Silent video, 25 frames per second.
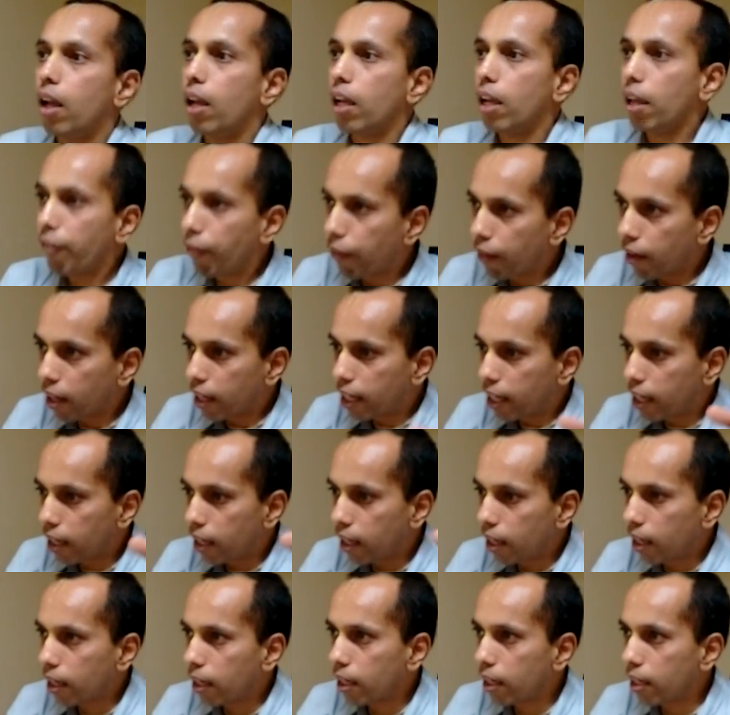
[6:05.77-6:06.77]
If
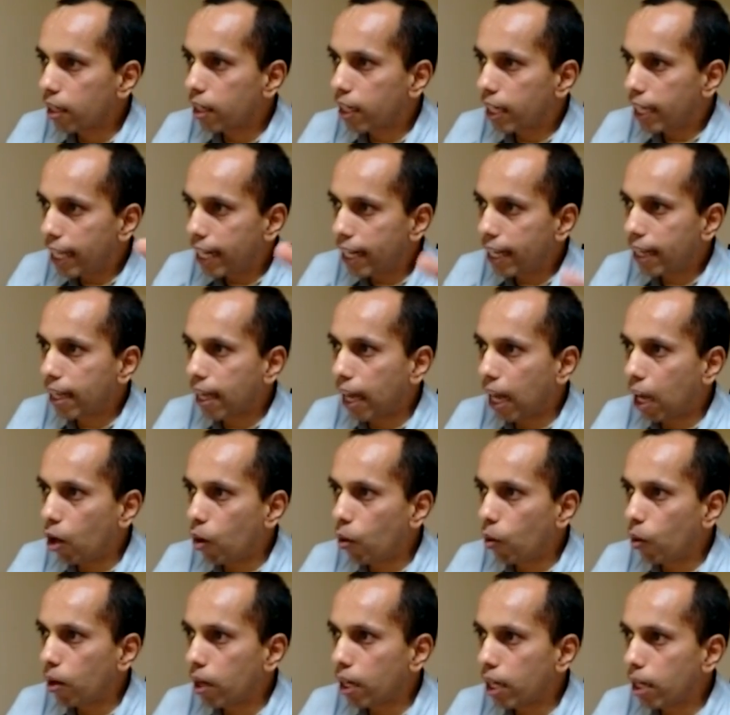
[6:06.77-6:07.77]
Gir
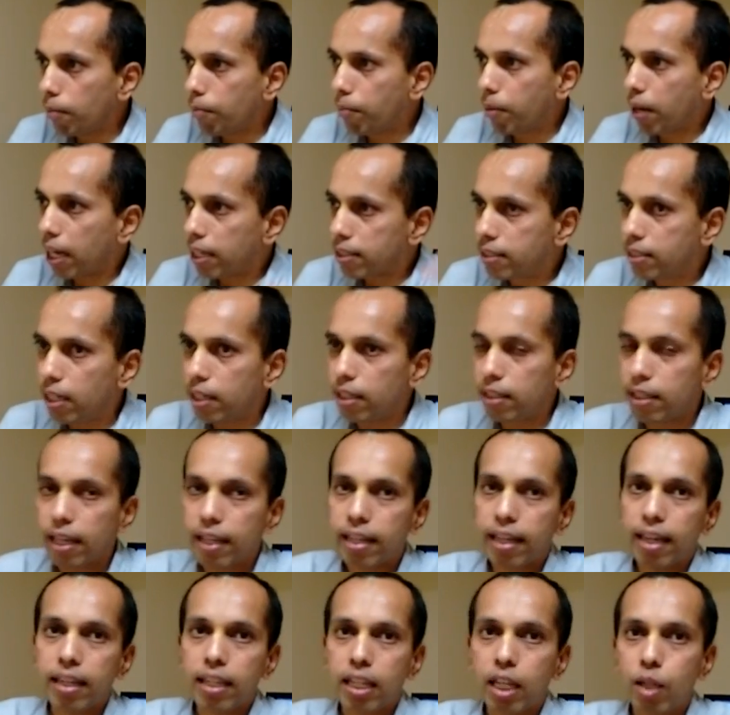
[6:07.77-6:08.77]
cow in Brazil,
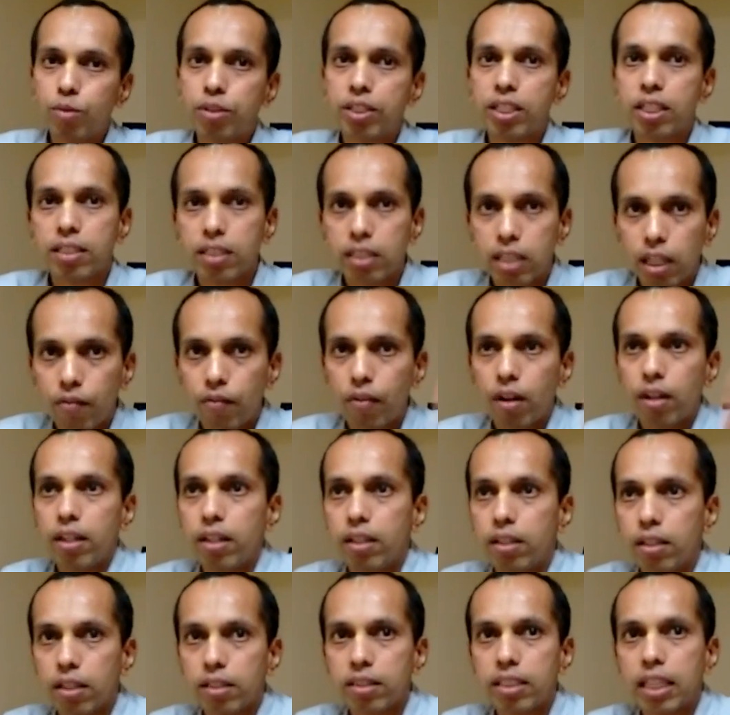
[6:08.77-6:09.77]
they can give 61
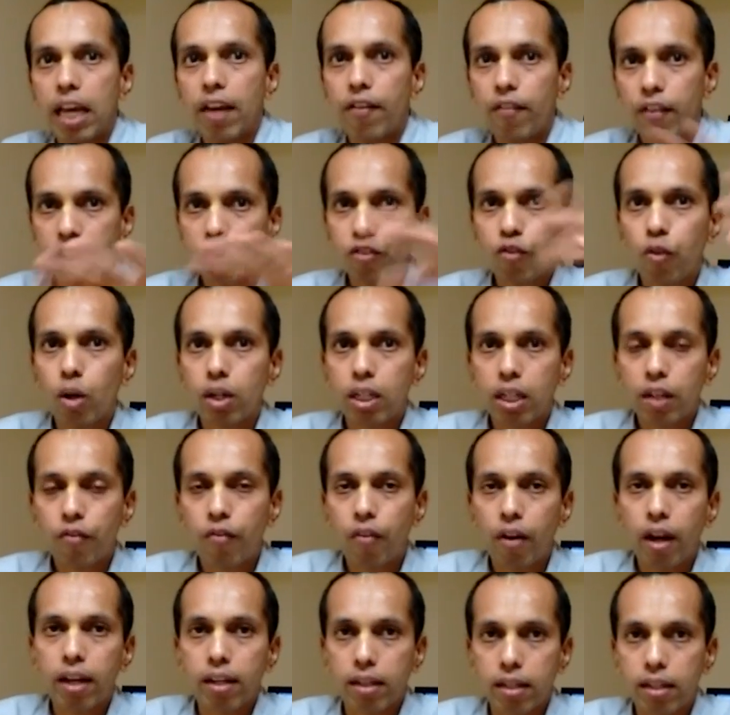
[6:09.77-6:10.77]
liters, average
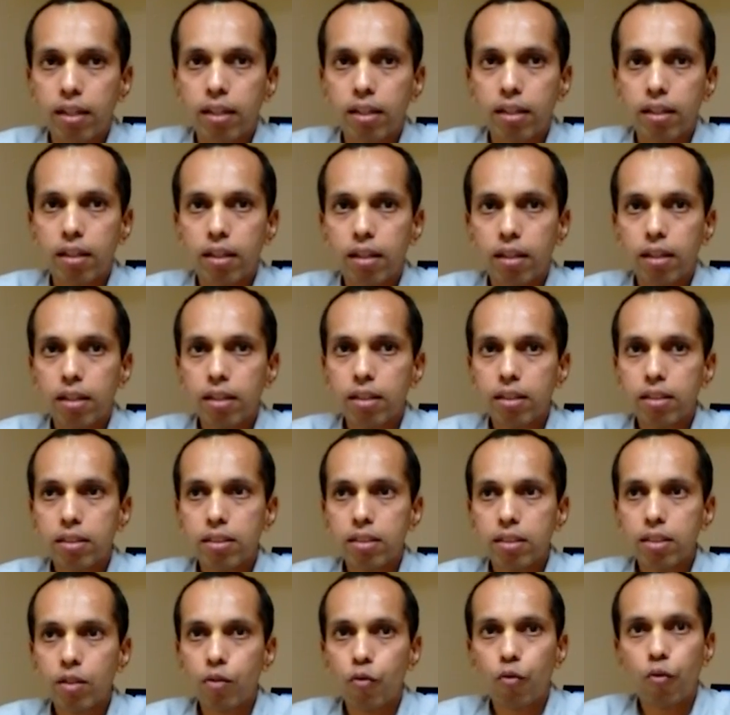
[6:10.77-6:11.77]
45.
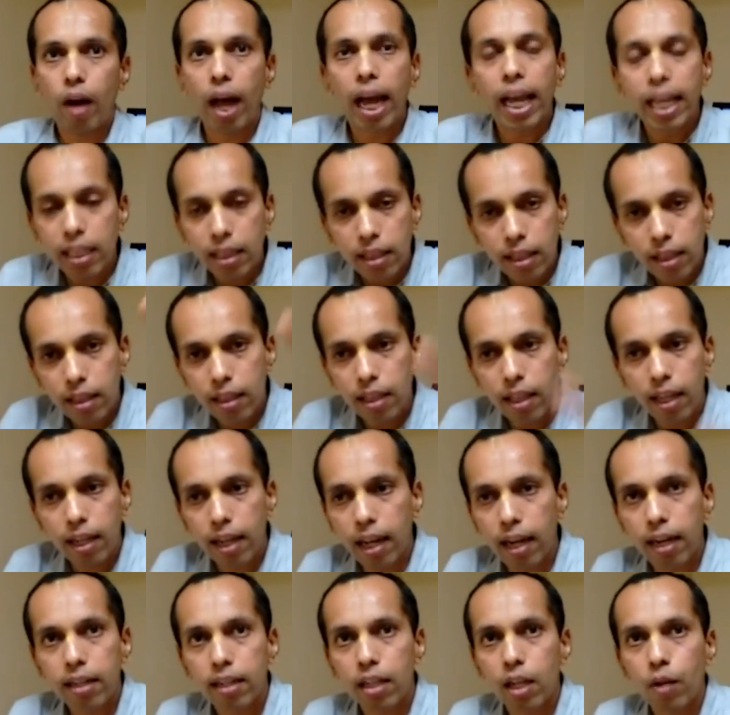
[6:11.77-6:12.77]
So why they
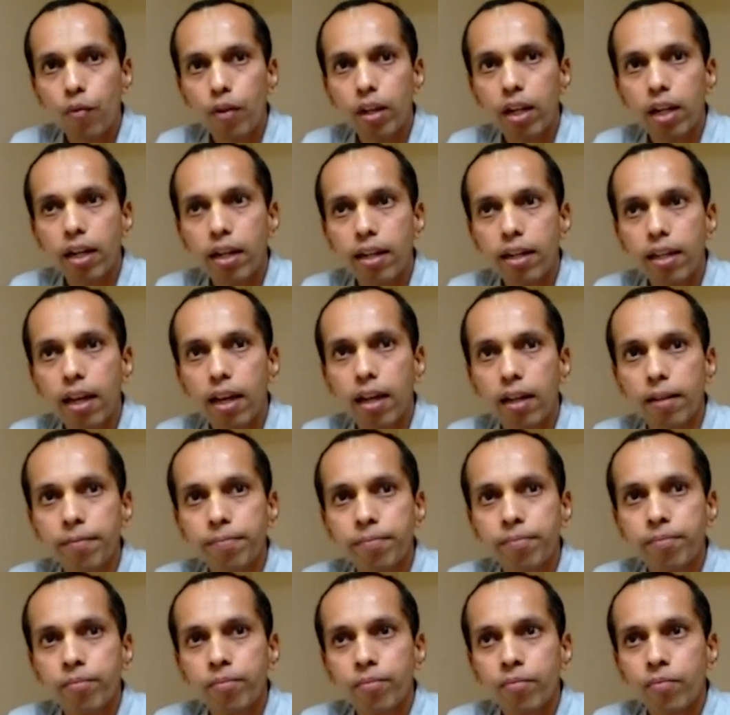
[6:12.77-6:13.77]
can give in India?
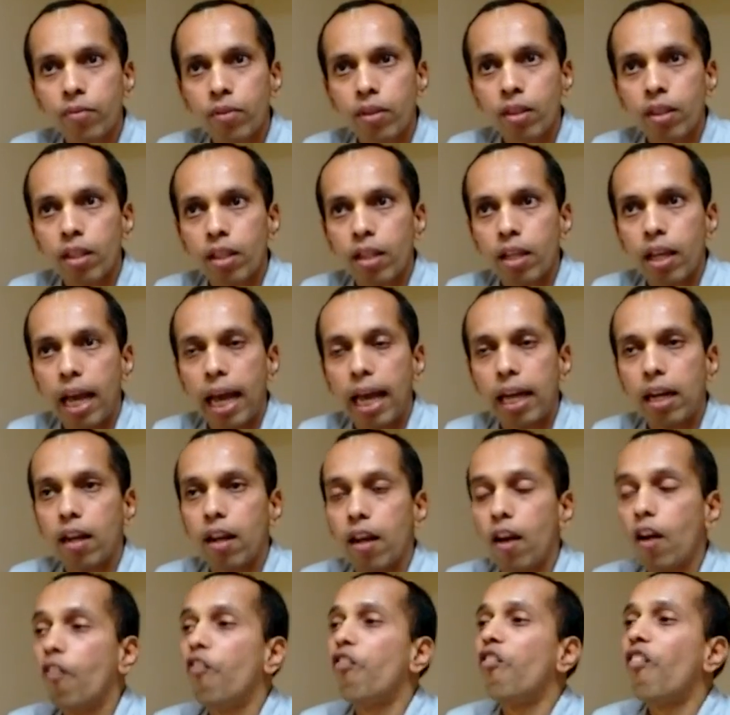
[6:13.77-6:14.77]
And
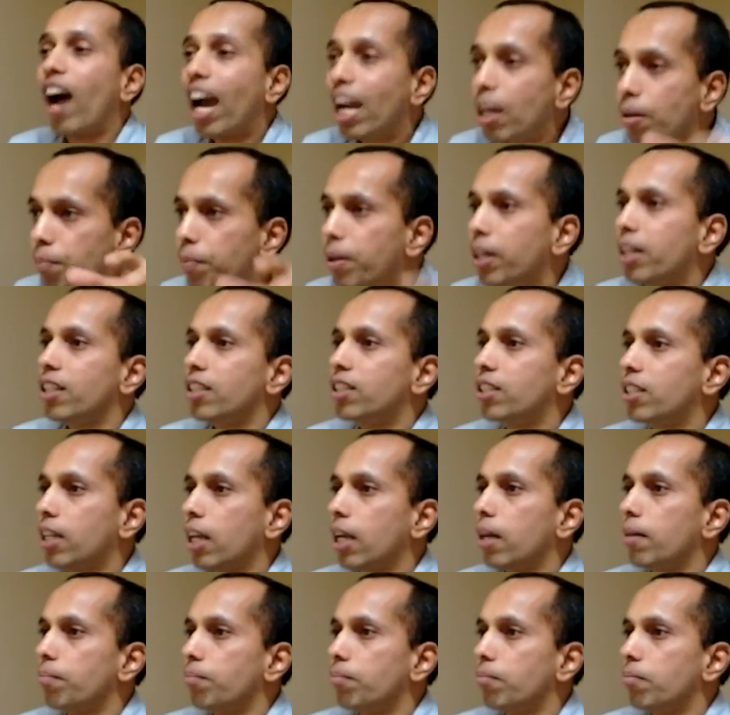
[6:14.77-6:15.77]
why British
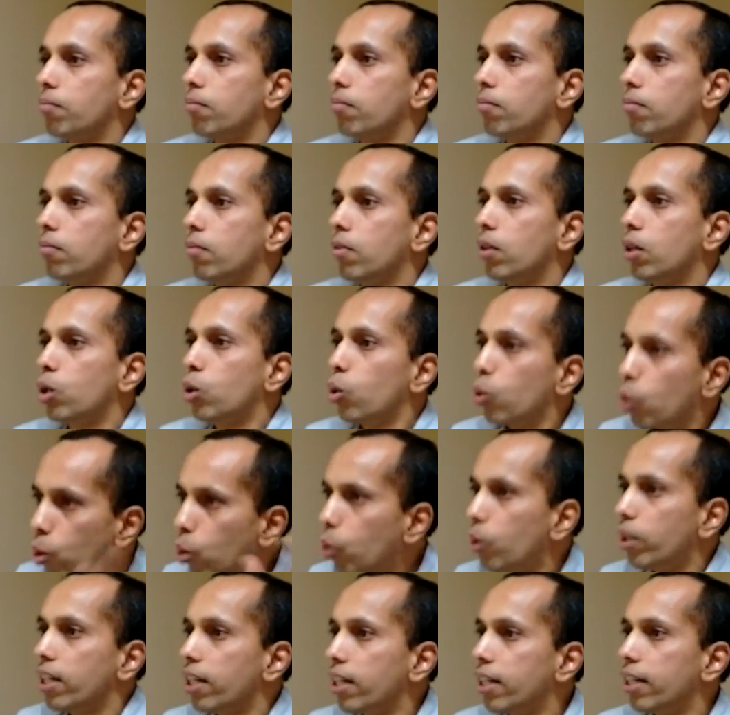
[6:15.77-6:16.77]
came? To
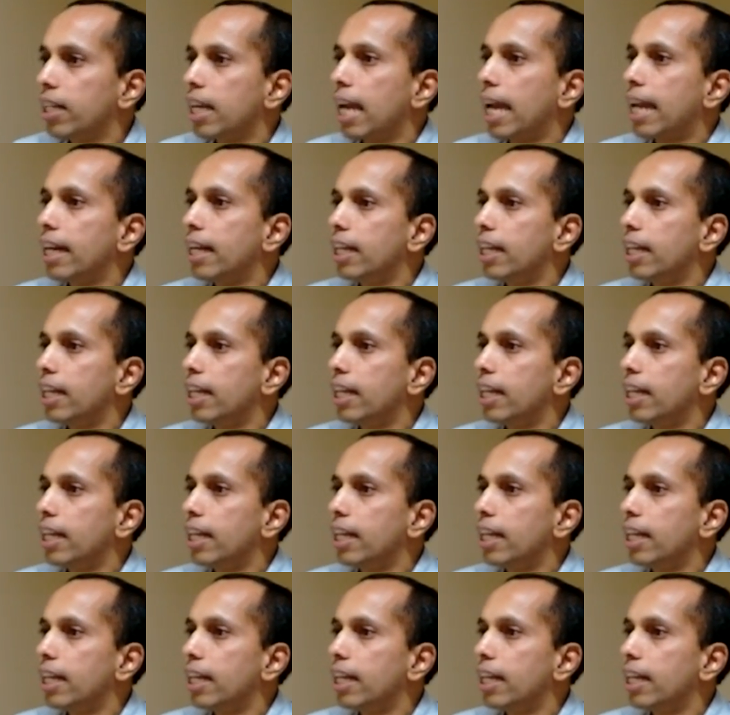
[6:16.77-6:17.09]
loot India.